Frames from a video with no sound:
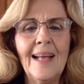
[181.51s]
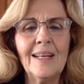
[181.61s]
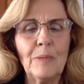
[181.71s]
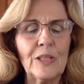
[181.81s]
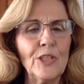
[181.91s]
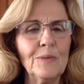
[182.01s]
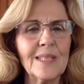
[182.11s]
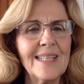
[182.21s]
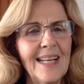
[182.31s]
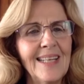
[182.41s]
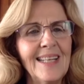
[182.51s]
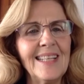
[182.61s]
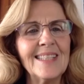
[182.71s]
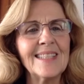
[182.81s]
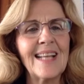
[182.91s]
And, but she was attending
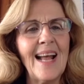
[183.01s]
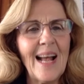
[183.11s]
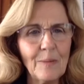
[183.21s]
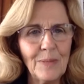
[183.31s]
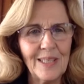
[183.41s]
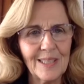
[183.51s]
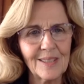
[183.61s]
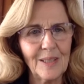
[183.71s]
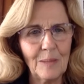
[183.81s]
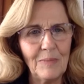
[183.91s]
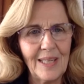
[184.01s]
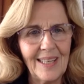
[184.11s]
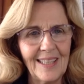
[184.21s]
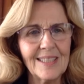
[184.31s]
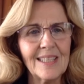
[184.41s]
these happiness club
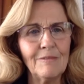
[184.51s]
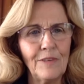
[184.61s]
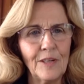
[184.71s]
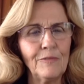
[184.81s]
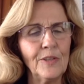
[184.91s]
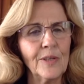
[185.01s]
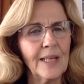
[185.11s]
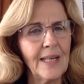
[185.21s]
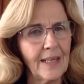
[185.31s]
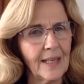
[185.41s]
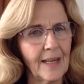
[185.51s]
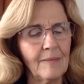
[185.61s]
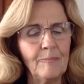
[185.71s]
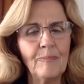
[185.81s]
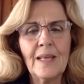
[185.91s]
meetings in Fairfield, Connecticut.
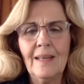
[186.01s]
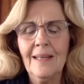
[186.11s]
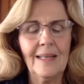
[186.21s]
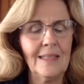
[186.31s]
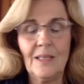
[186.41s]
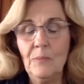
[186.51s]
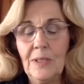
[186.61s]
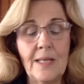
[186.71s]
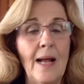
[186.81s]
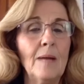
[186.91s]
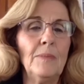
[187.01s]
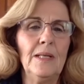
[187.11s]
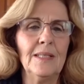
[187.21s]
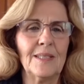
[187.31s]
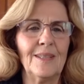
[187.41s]
Mm-hmm. And I said, What's a
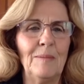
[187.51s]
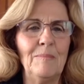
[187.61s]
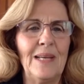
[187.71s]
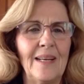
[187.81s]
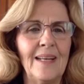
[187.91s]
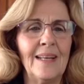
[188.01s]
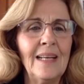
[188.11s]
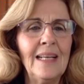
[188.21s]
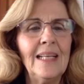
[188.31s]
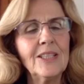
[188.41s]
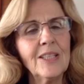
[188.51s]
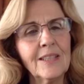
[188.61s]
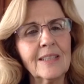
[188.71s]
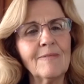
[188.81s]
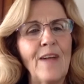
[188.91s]
happiness club meeting?
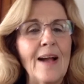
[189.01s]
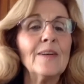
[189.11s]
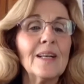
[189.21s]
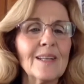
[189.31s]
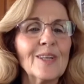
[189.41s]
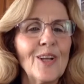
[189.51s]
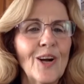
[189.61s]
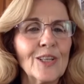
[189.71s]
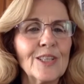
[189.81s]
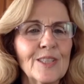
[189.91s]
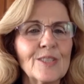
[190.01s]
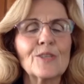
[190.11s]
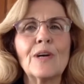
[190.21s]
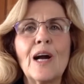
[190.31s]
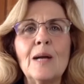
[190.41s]
She found it a little hard to
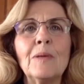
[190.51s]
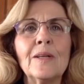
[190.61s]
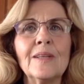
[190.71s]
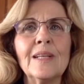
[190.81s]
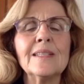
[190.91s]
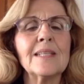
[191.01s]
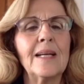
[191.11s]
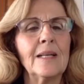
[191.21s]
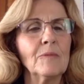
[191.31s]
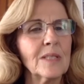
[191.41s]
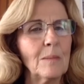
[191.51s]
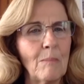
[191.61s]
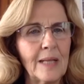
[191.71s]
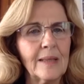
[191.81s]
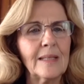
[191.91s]
describe other than saying it was a
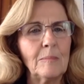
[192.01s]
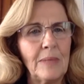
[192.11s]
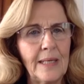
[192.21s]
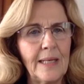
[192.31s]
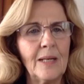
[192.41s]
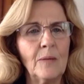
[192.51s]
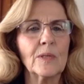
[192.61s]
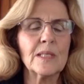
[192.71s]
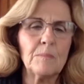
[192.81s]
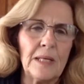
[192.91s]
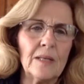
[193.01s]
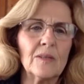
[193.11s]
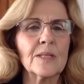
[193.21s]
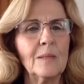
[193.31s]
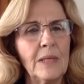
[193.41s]
monthly meeting where
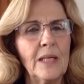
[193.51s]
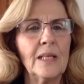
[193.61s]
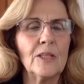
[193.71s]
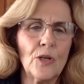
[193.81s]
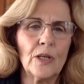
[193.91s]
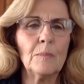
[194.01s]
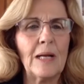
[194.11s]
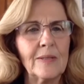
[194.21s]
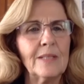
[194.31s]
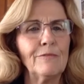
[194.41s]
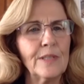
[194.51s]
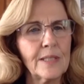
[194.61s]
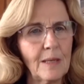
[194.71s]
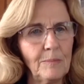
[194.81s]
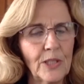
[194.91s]
speakers come in and talk about different
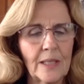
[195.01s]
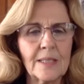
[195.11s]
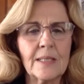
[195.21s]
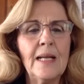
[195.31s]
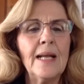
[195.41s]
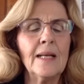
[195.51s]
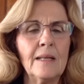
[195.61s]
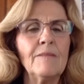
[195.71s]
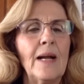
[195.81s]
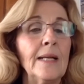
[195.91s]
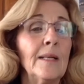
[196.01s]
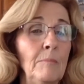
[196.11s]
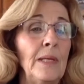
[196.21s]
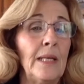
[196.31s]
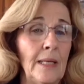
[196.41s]
subjects and invited
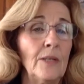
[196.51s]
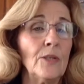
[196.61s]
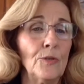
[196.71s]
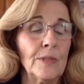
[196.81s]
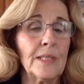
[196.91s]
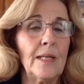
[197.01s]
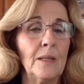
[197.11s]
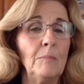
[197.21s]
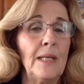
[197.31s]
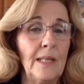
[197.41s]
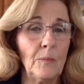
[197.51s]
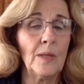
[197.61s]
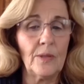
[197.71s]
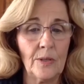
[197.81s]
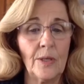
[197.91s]
me to attend the meeting
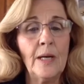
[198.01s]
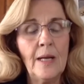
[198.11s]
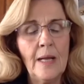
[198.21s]
with her